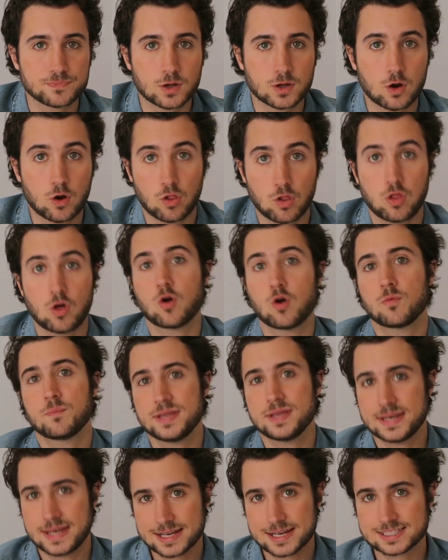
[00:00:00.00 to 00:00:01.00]
although
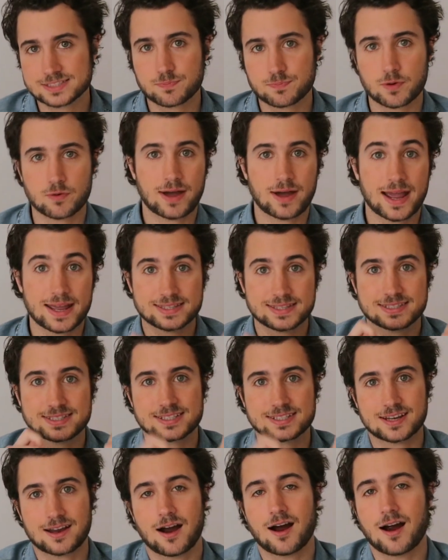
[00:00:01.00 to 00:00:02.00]
BNEXT
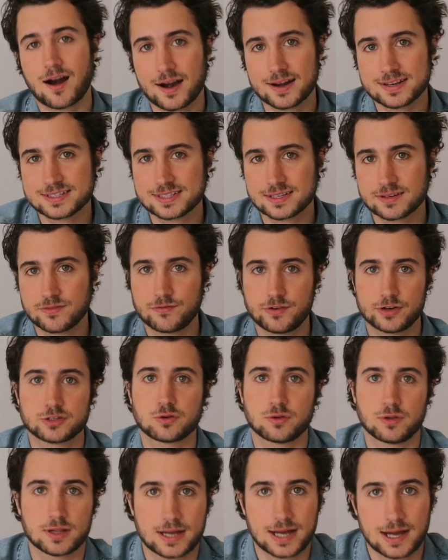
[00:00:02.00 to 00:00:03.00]
provides cards and
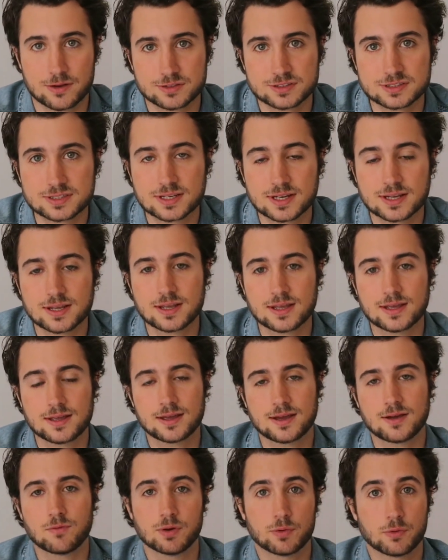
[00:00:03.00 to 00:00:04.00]
virtual accounts,
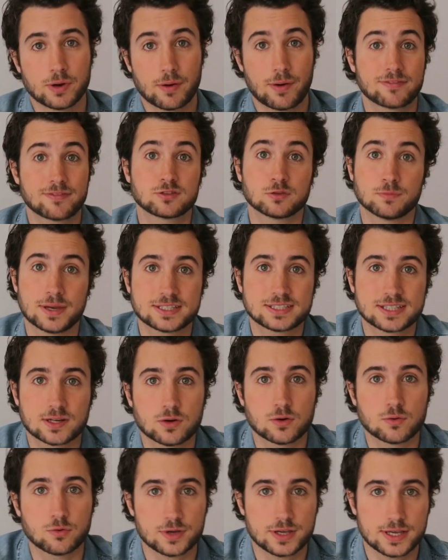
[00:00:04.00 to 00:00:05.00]
when we to
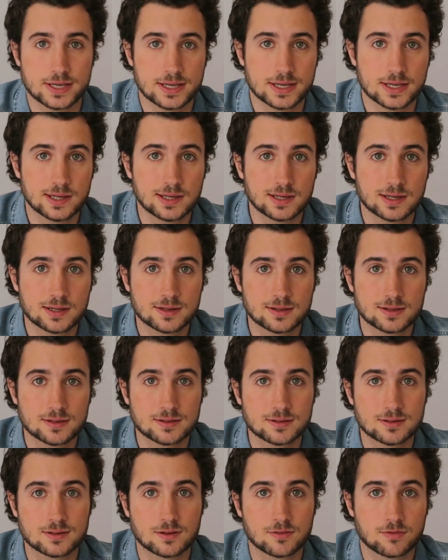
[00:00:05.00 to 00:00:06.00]
Mexico, we
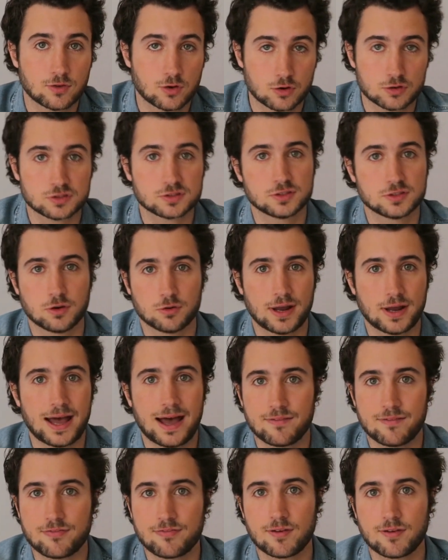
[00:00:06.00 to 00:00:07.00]
of course
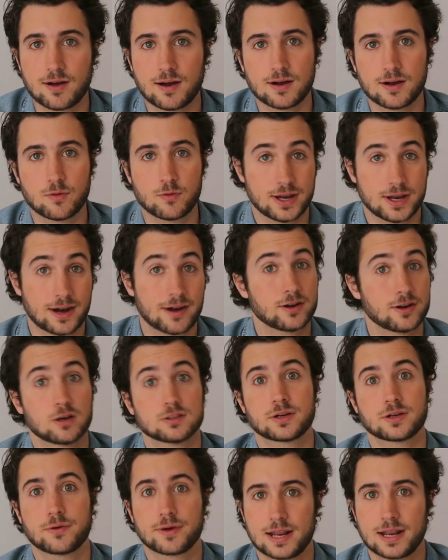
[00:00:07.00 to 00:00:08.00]
we are
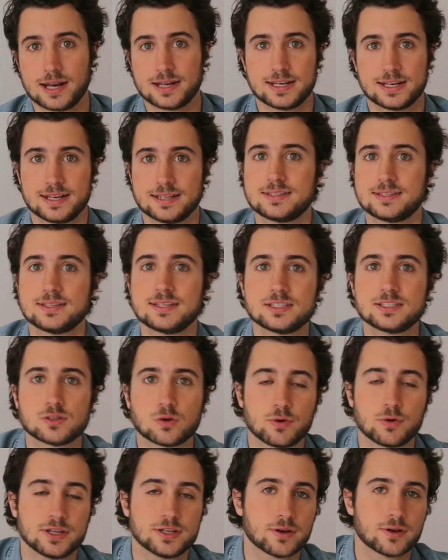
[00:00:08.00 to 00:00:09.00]
not a regulated entity, so
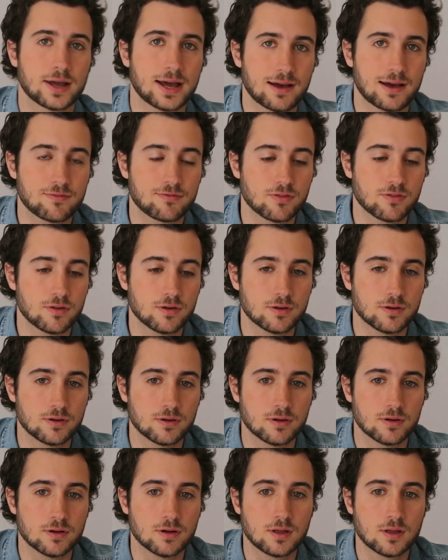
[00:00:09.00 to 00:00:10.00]
we don't have
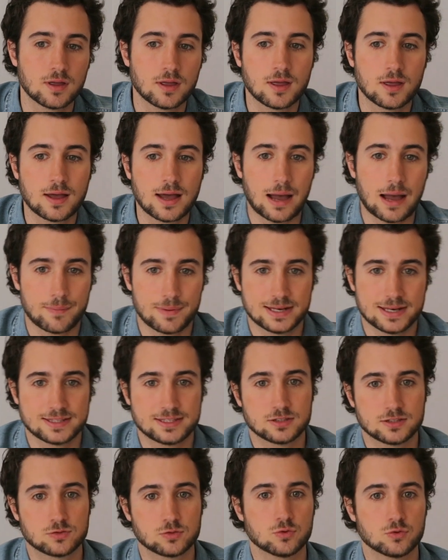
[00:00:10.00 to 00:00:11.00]
the
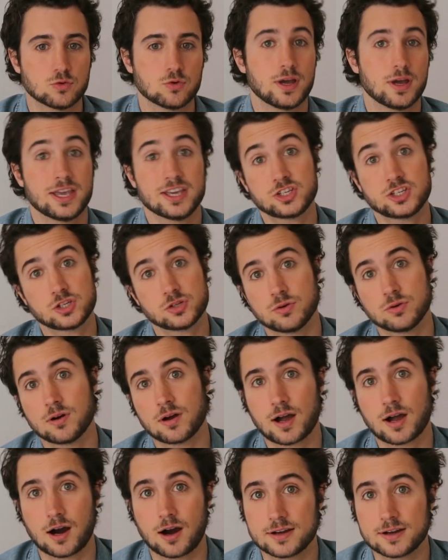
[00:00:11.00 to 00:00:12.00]
ability to issue
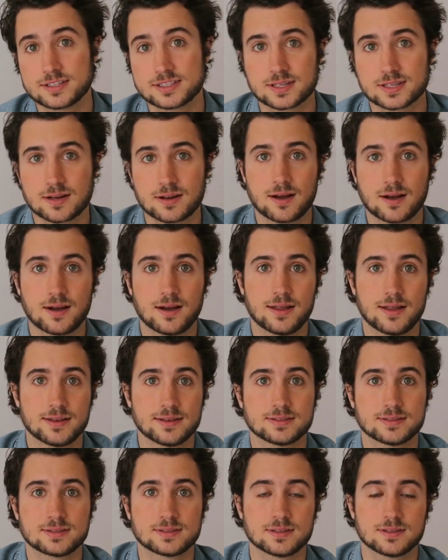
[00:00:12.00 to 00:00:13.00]
cards
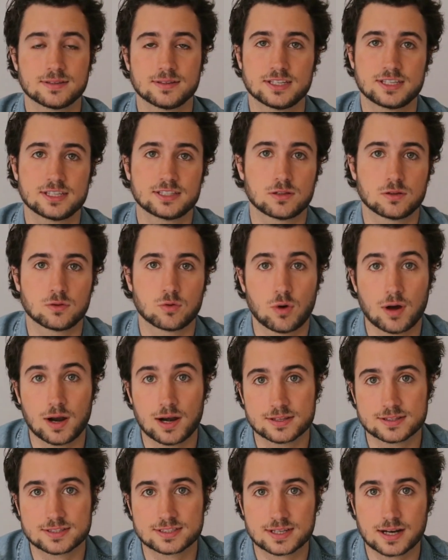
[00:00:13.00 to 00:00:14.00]
and digital
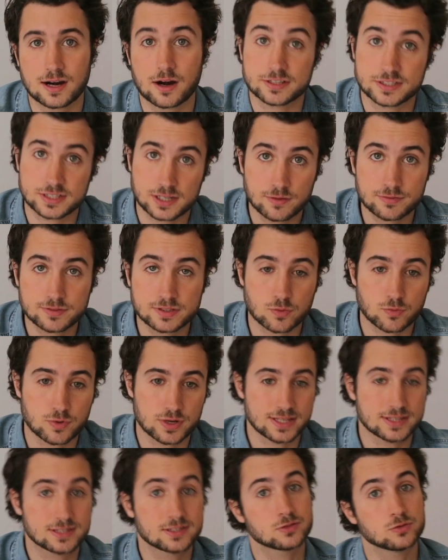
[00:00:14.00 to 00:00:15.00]
wallets ourselves. So we
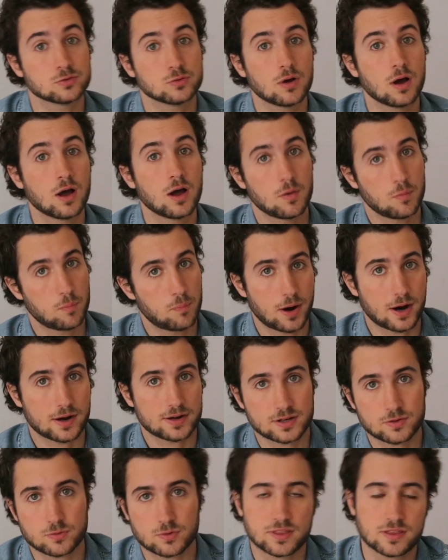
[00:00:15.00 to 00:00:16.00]
need to
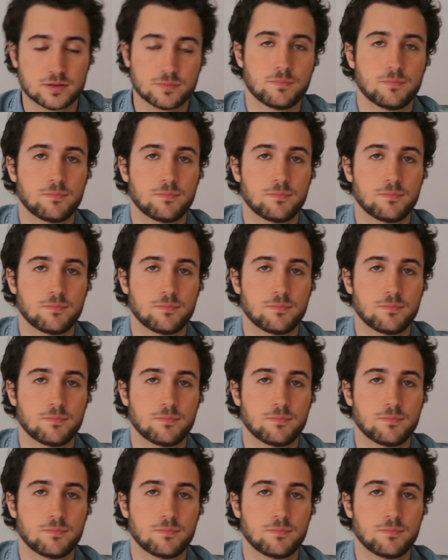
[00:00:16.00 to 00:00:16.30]
partner with a